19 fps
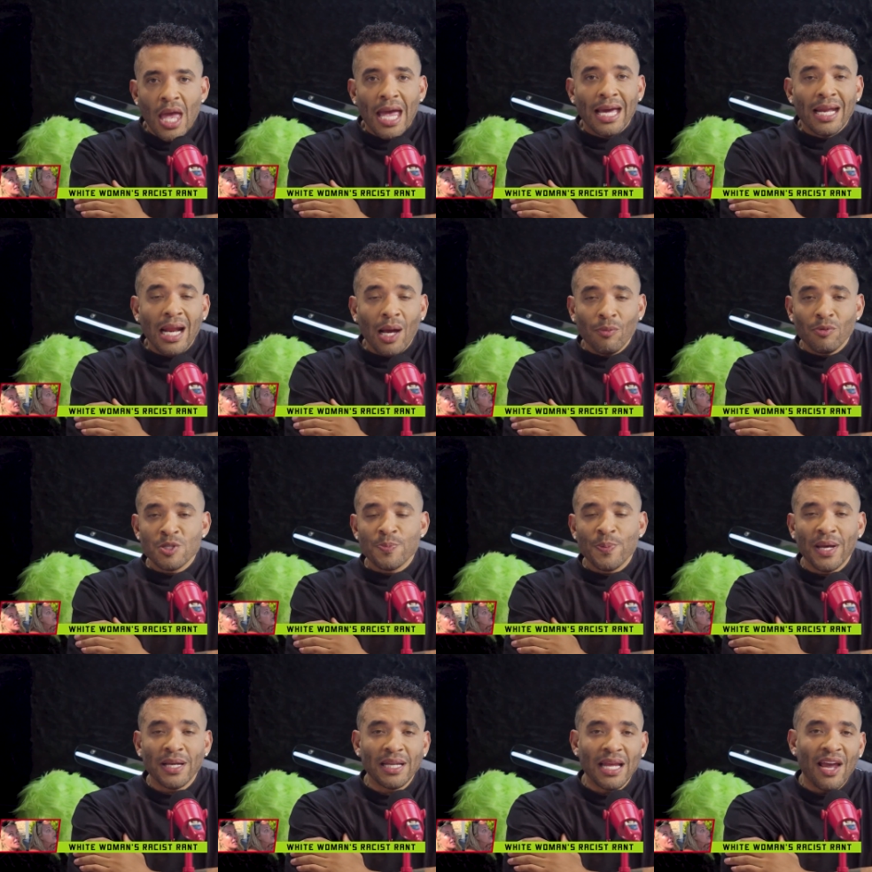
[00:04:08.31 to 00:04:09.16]
And I
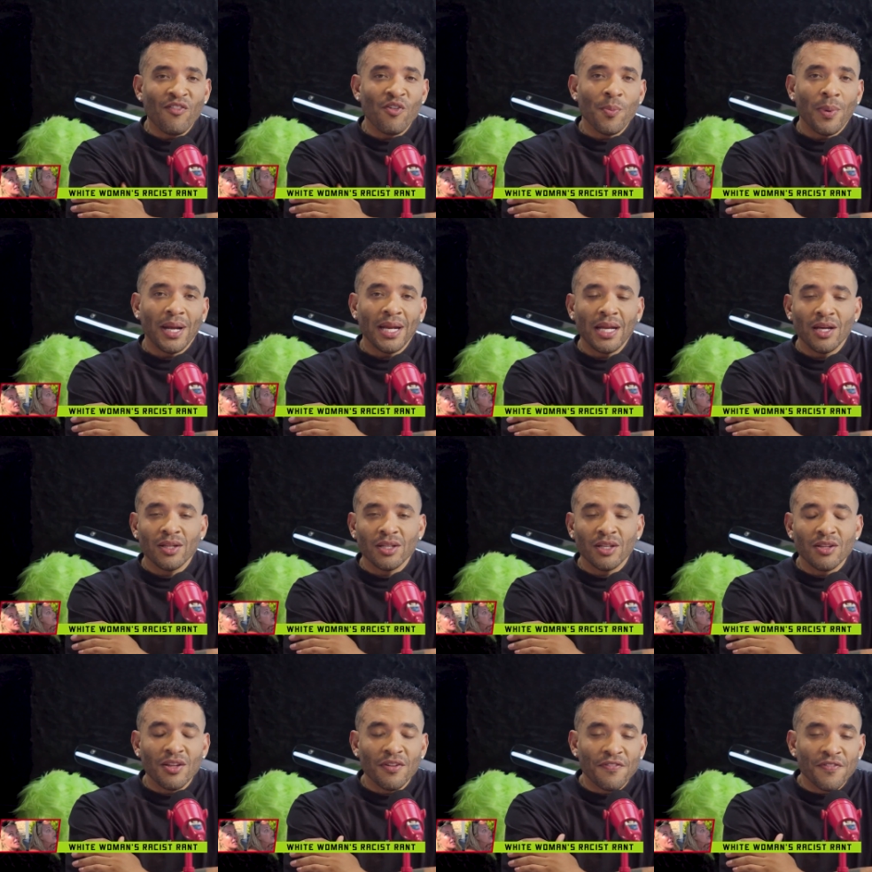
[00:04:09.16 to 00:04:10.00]
respect everybody out
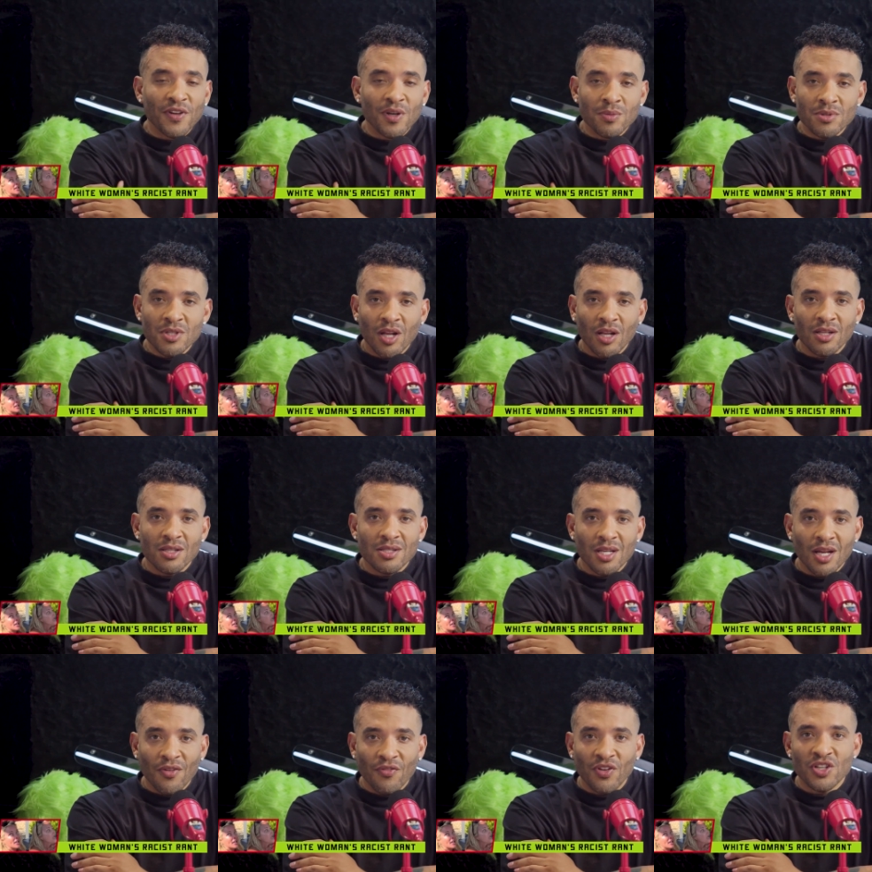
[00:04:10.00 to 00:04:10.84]
there that films all this
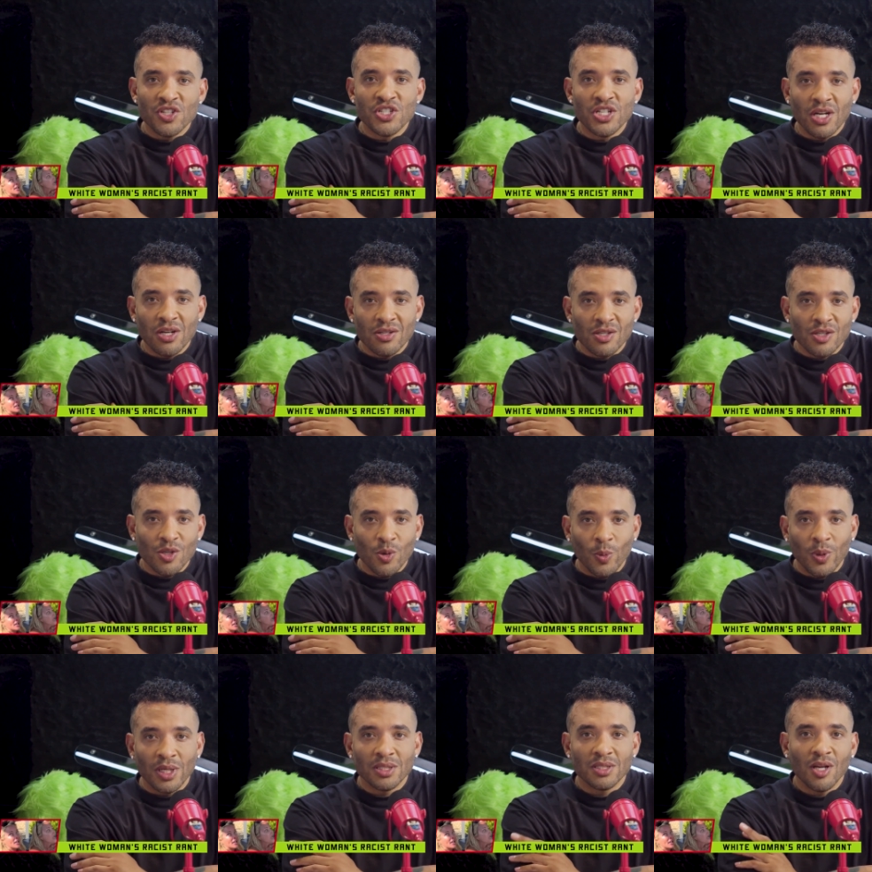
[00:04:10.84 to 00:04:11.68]
stuff and shares it so
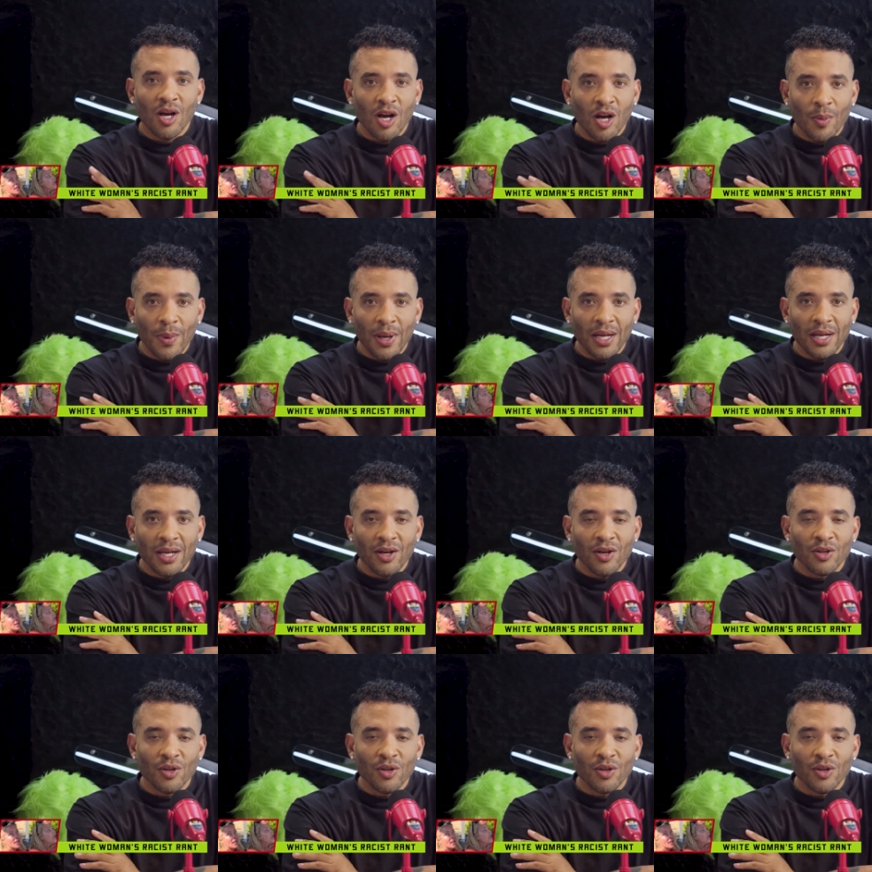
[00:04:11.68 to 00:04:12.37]
we could talk about it here.